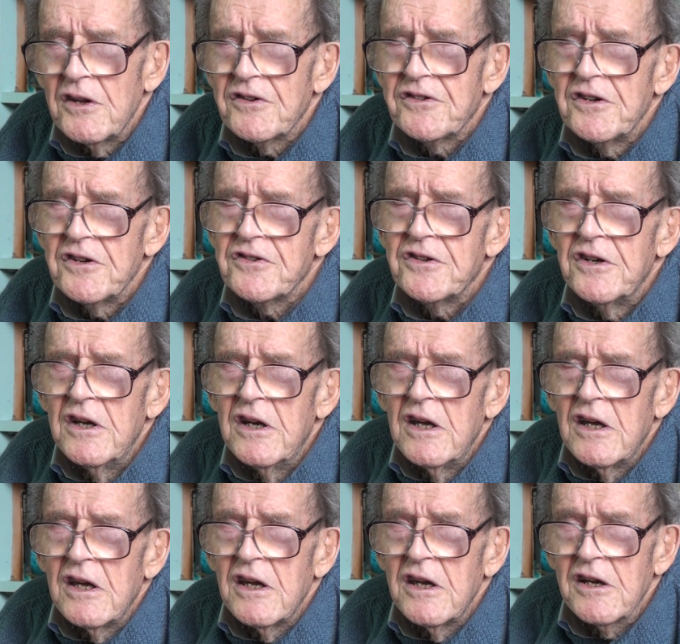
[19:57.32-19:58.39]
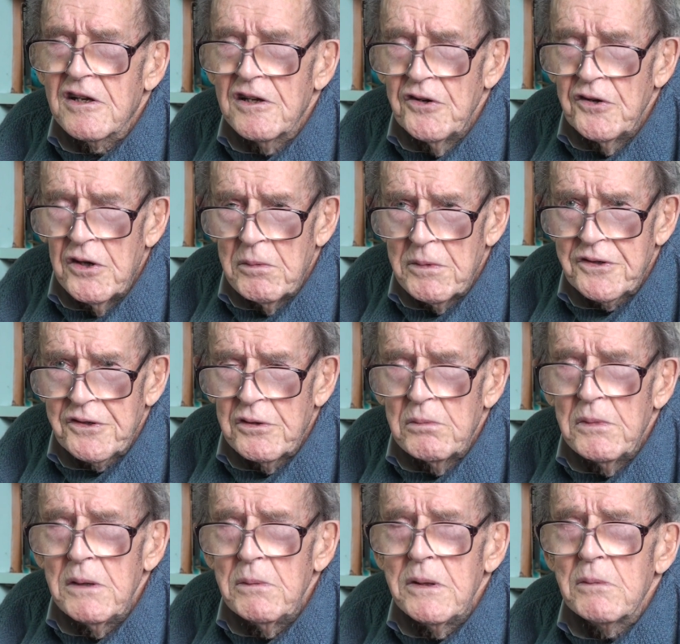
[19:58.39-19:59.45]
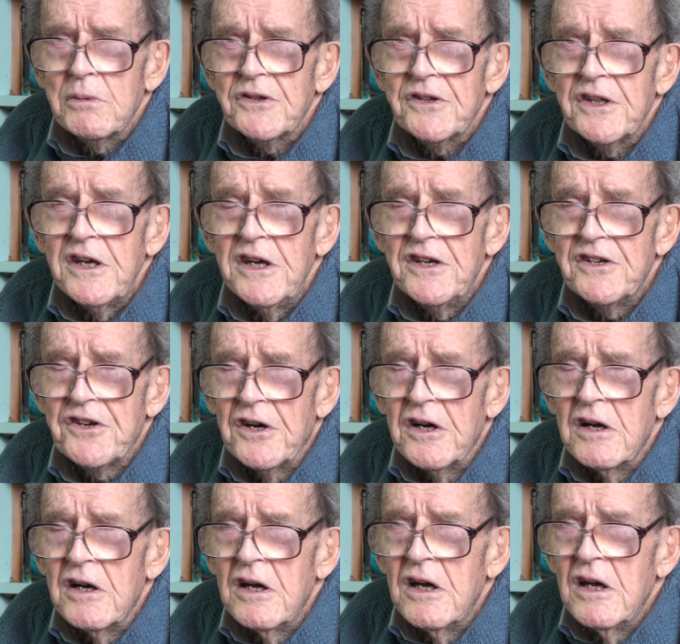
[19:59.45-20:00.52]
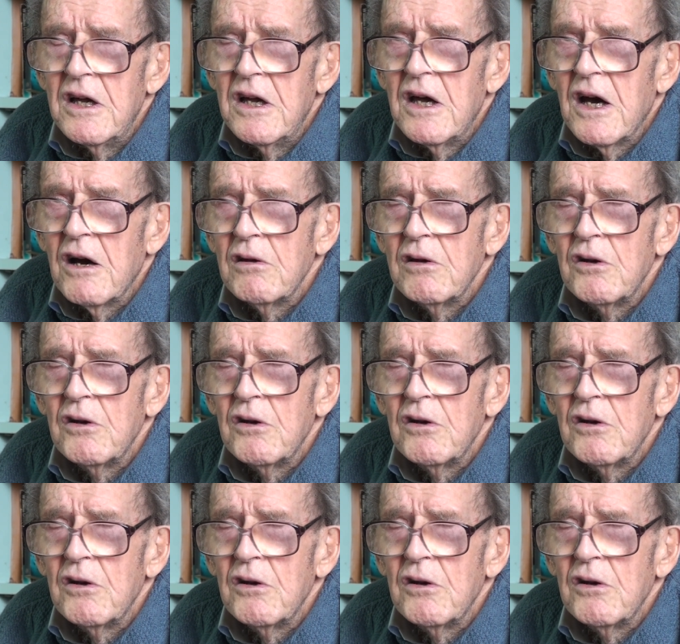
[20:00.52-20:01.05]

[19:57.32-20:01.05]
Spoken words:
is this inclinometer? Or maybe it was the heater. How